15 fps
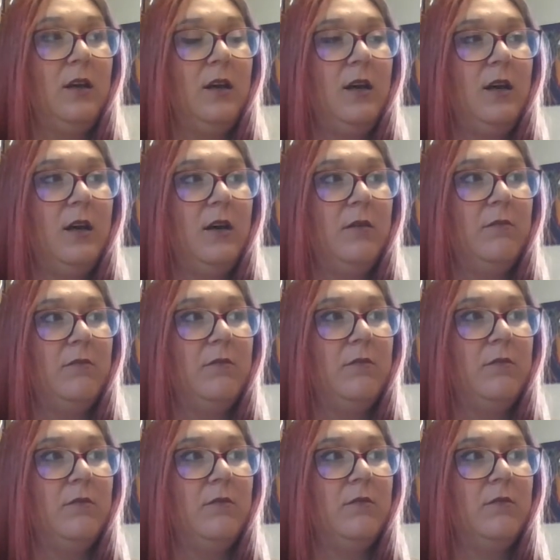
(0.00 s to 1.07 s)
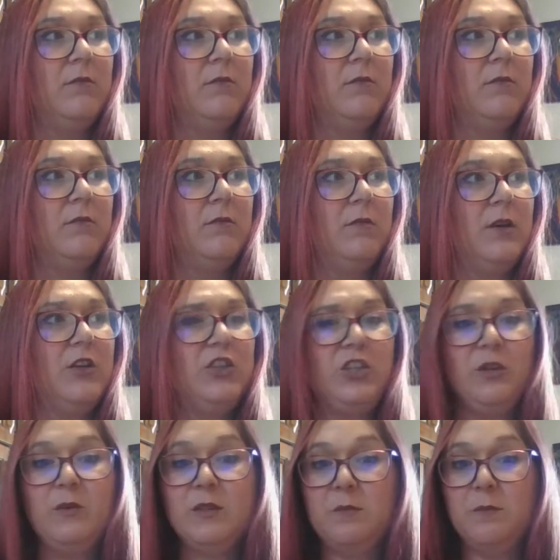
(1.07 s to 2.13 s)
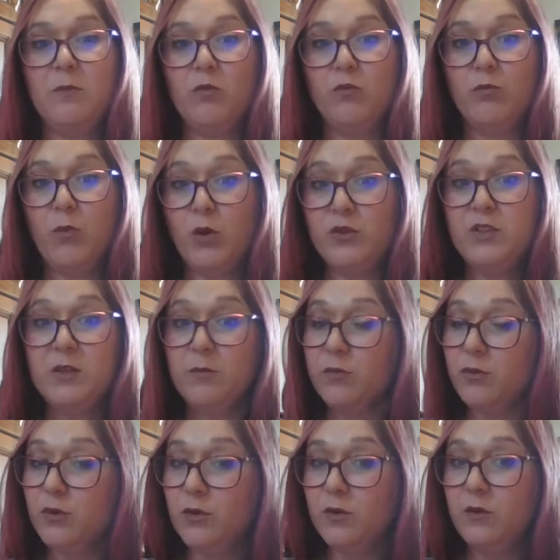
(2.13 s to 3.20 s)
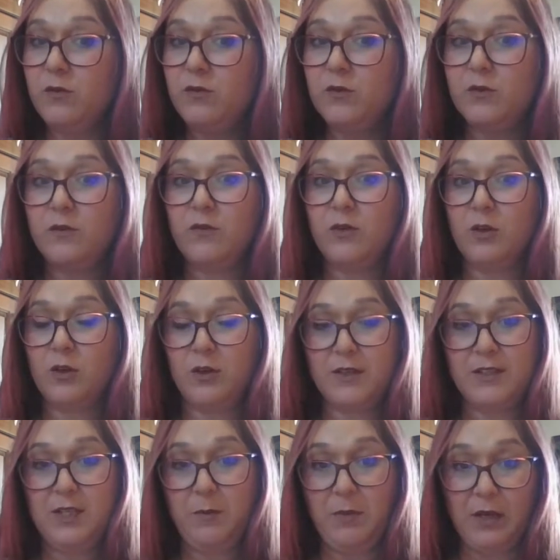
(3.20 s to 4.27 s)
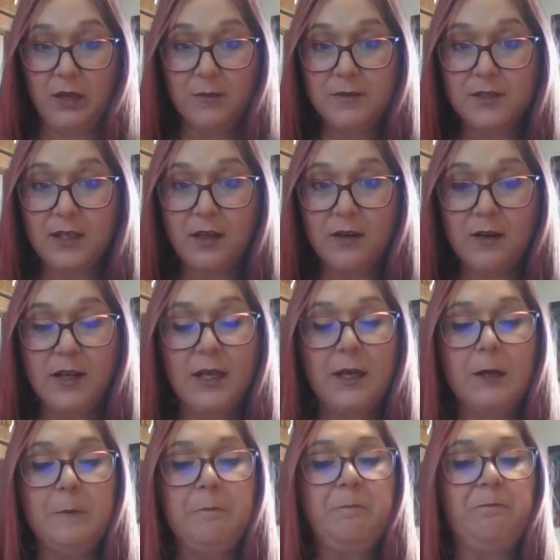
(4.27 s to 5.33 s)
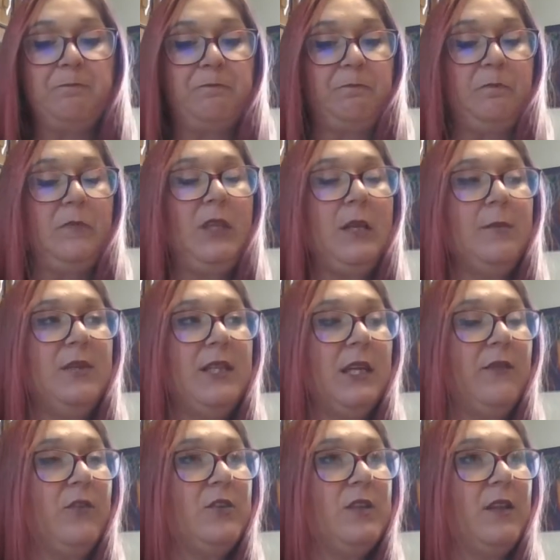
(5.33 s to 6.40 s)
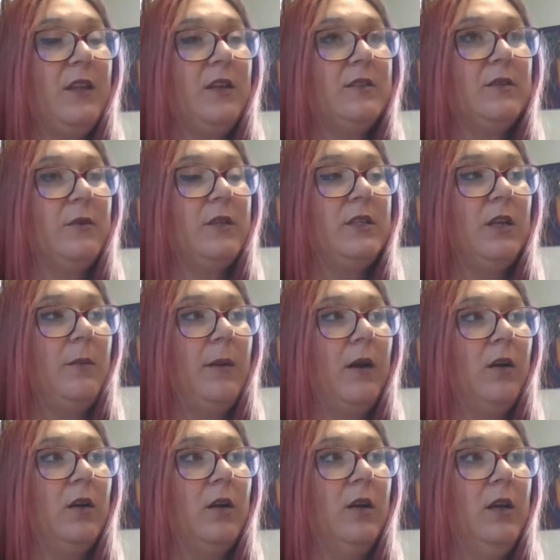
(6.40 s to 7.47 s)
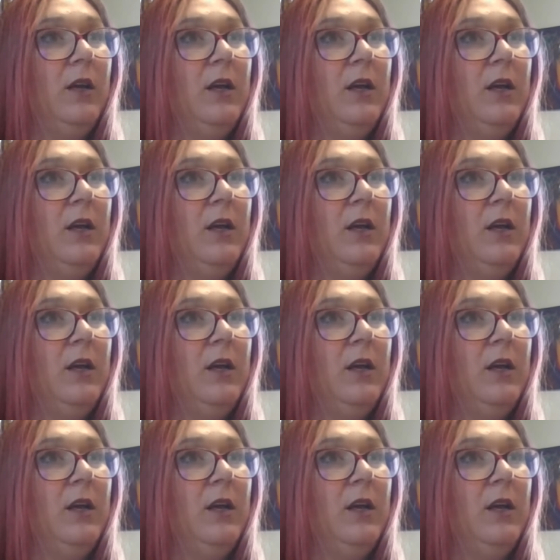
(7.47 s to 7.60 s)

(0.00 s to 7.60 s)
um, she was most improved for Christy Bigham's area. Let me think if there's anything else I want to tell you about her.